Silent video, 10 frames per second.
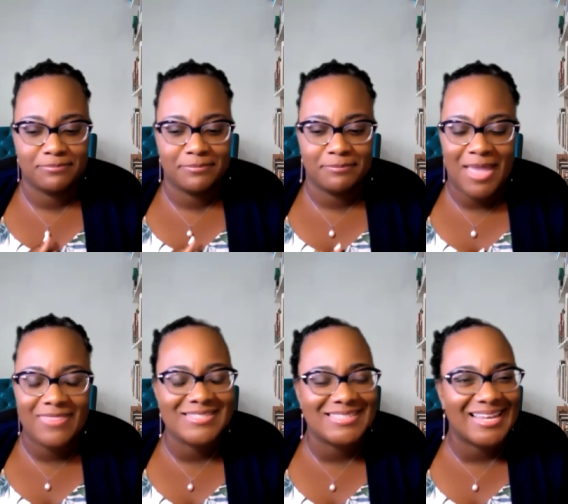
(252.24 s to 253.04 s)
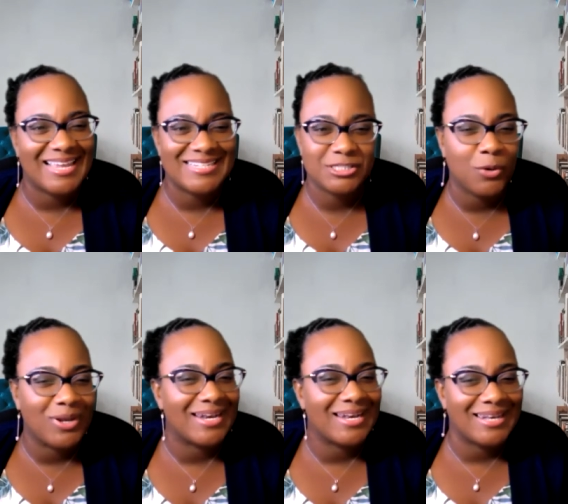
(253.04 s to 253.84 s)
man, it's so
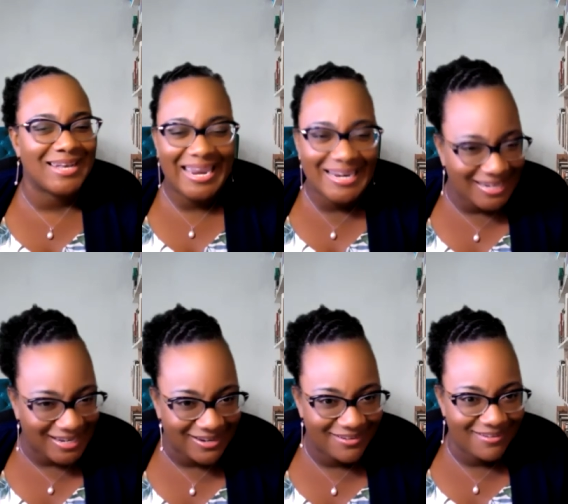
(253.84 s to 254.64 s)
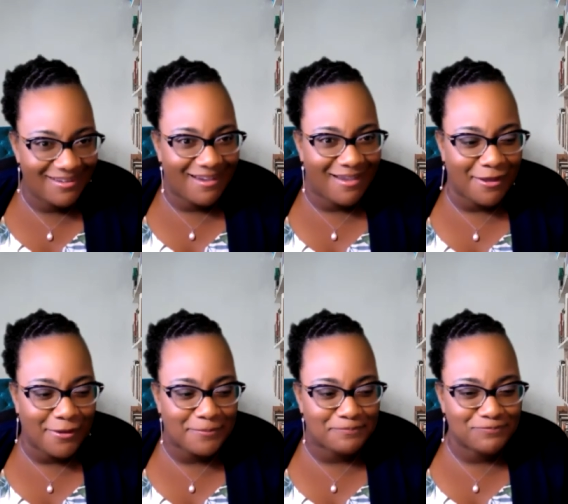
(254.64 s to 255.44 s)
enlightening.
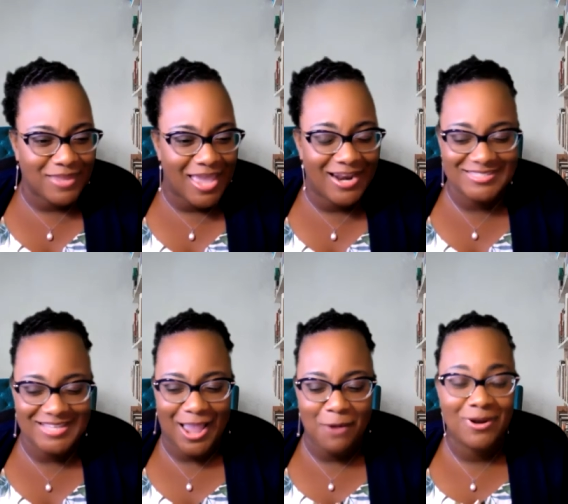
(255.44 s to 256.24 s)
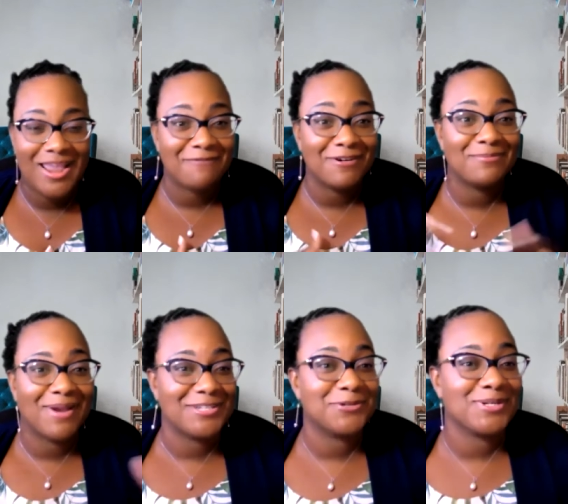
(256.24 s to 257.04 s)
And it's like, I want
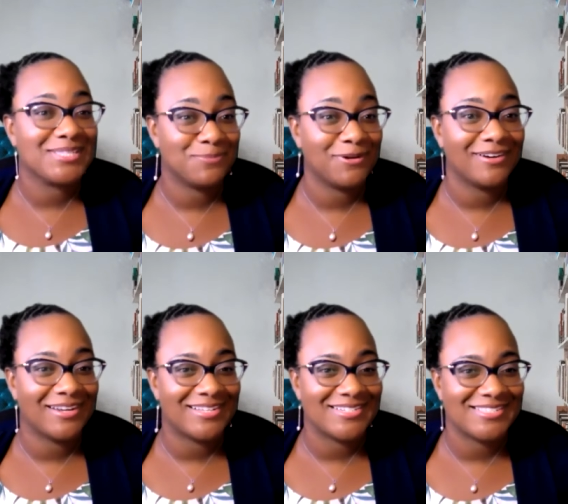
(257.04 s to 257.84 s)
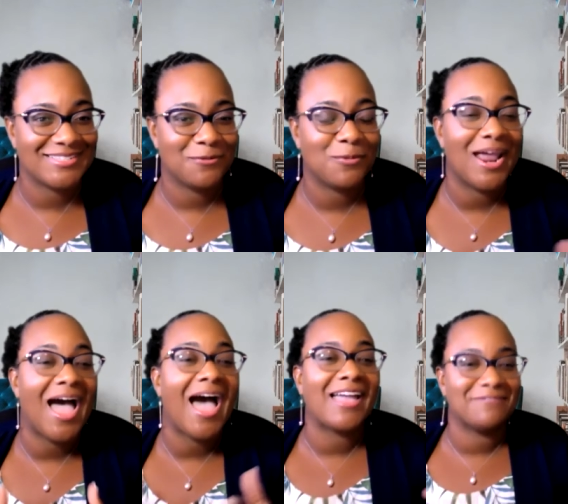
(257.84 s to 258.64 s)
everybody to experience what
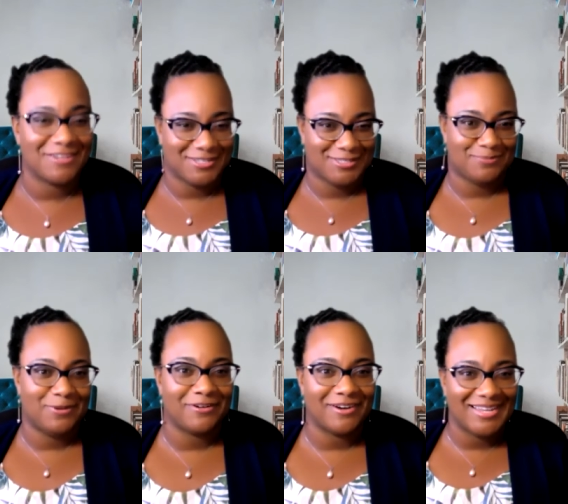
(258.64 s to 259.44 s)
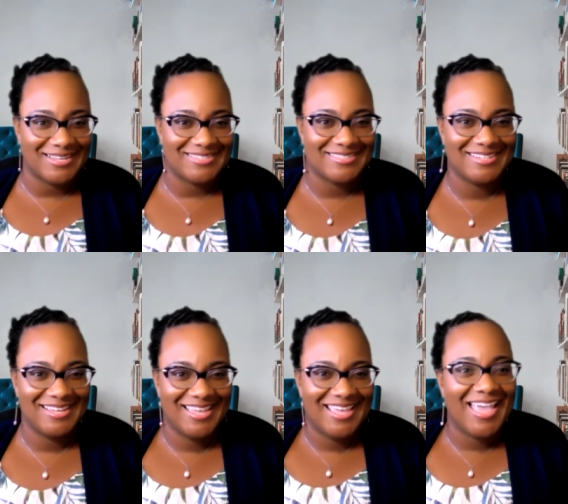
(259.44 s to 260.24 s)
I've experienced.
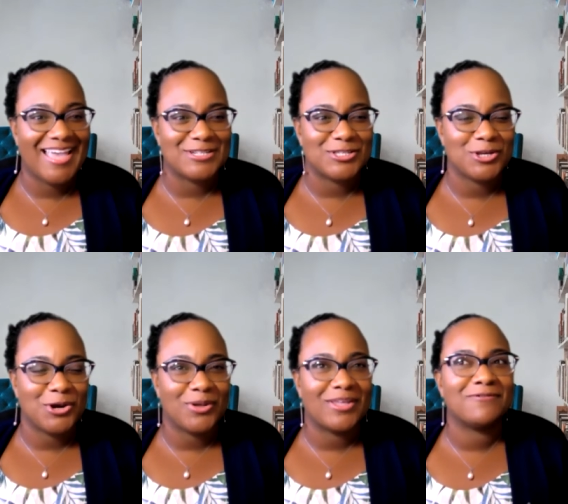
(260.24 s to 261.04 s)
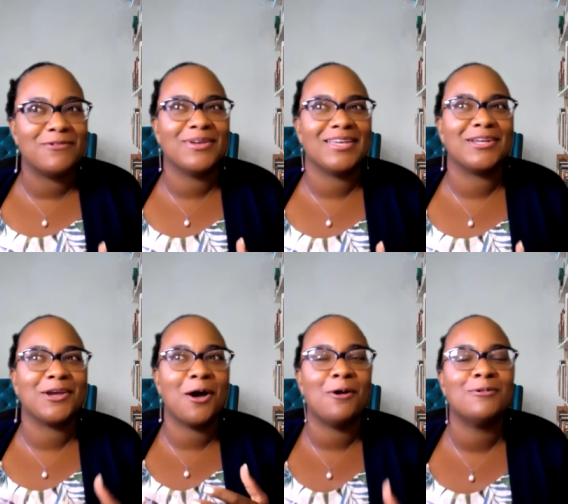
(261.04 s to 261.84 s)
And so if you can
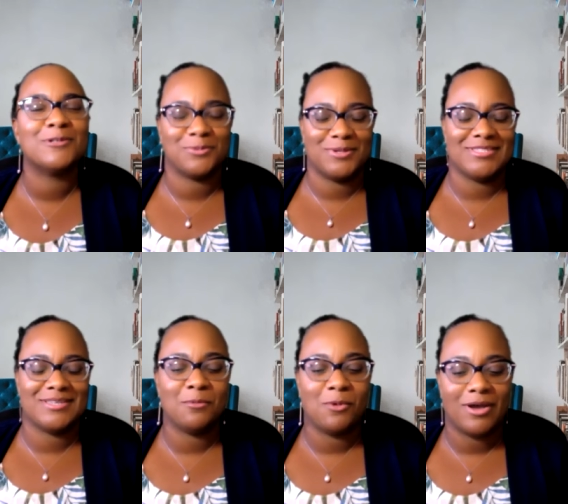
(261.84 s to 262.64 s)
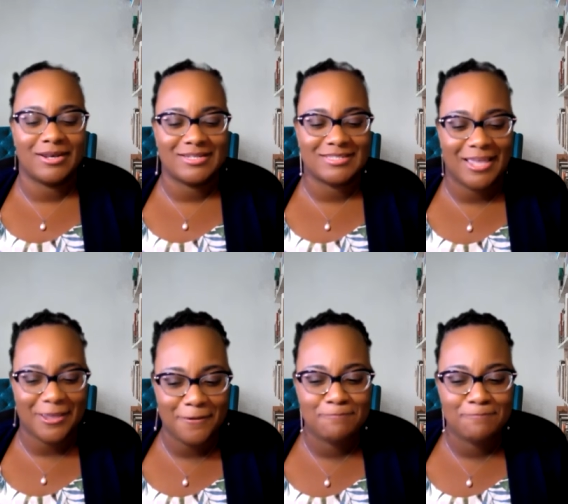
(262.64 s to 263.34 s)
coach with someone, it's like,